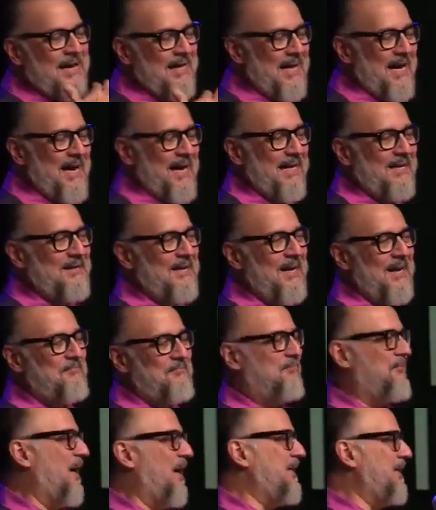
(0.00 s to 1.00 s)
I, I, I
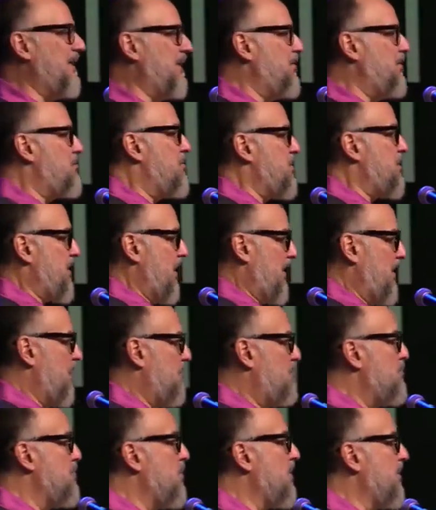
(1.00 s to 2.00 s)
find it interesting.
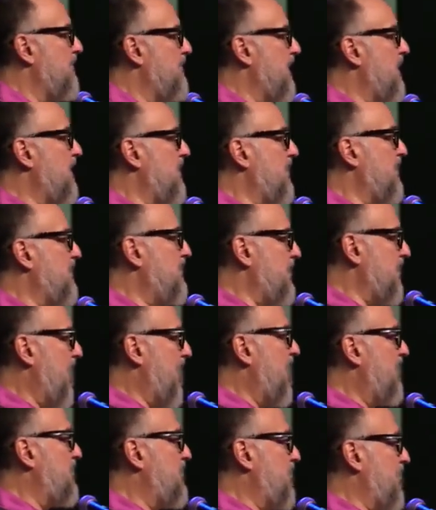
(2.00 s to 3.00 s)
The book of
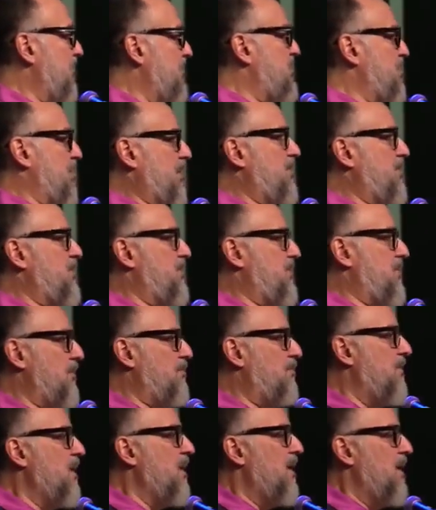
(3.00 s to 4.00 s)
Ecclesiastics is
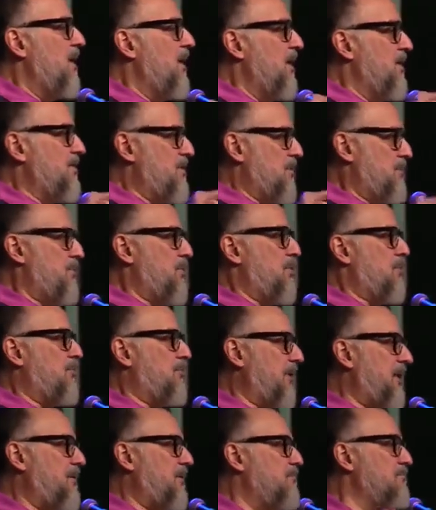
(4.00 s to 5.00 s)
the is a
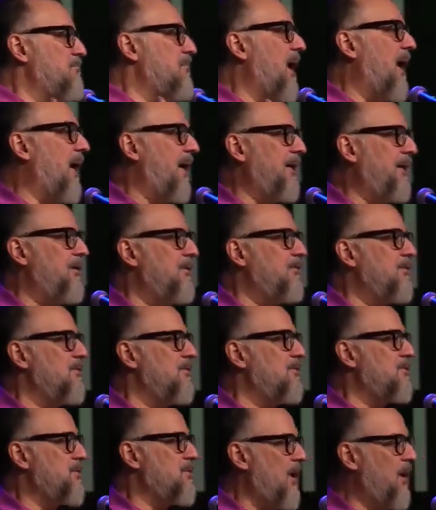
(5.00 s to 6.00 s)
book written by
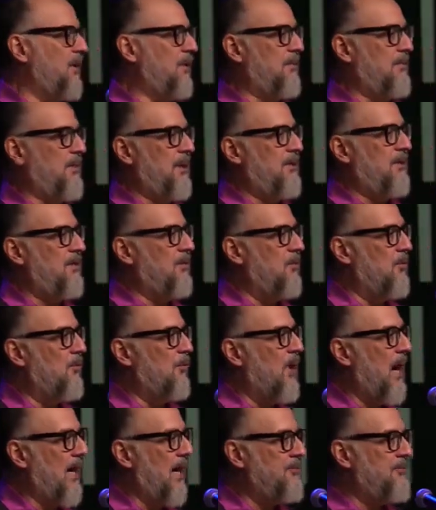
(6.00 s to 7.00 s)
Solomon, the
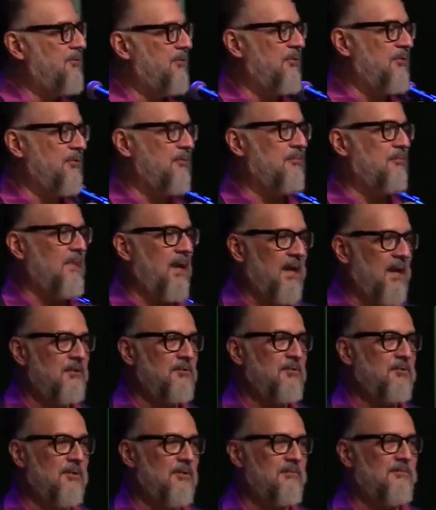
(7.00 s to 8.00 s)
wisest
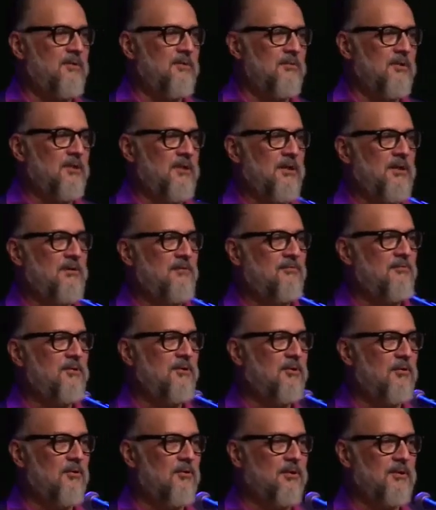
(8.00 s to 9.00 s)
man to have ever lived
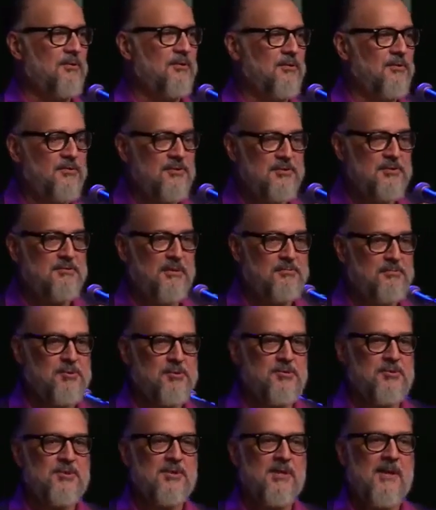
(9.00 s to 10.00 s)
according to the
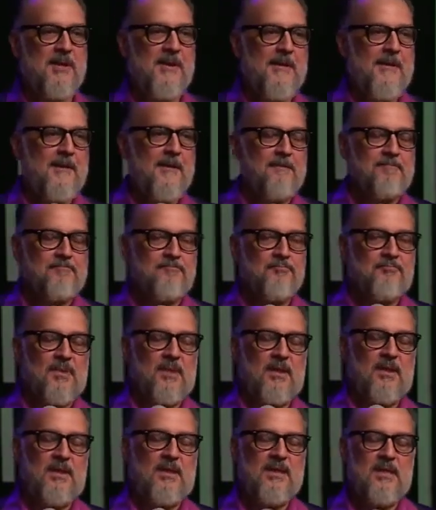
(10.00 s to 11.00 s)
scriptures.
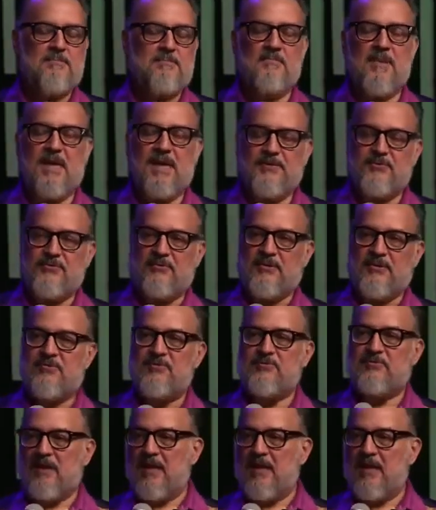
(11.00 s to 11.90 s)
He makes this